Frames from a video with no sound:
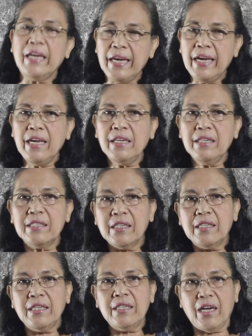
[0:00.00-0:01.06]
and
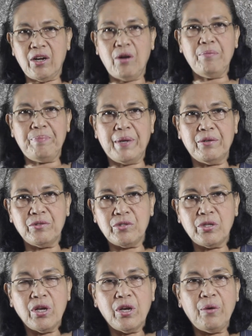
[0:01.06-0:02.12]
the
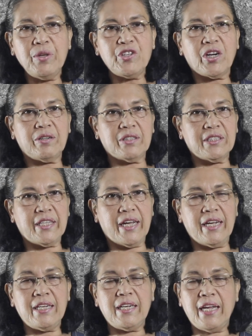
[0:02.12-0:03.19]
compounds which are
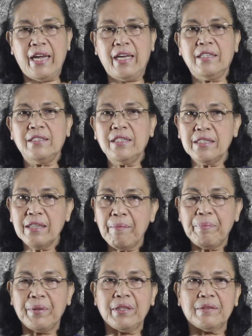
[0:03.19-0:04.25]
contained in the
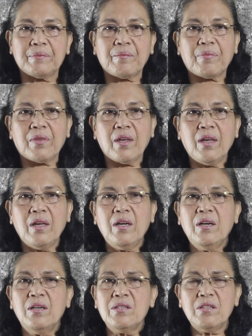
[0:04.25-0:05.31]
sample.
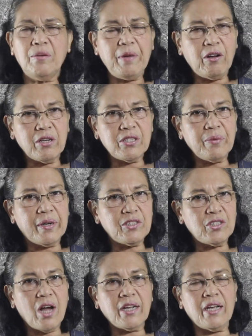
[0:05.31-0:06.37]
So because we're
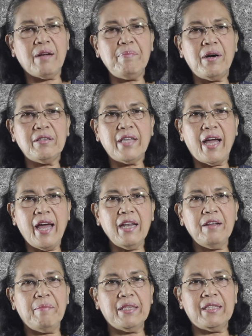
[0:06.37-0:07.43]
talking about the
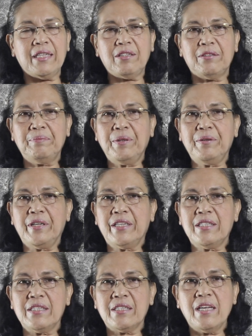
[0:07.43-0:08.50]
elemental
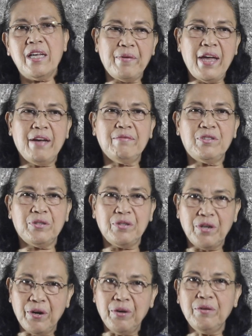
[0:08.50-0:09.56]
component, we have to
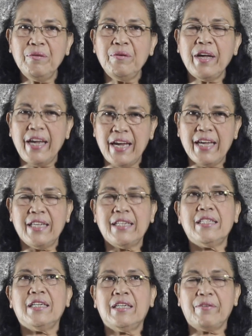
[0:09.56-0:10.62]
know and
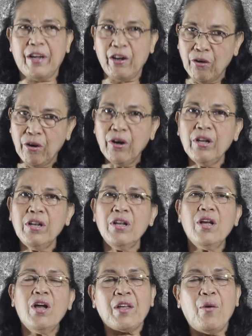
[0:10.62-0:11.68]
recall
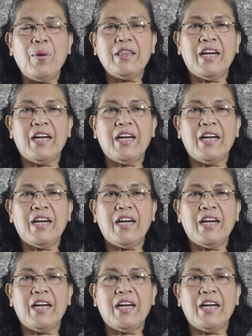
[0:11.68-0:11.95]
what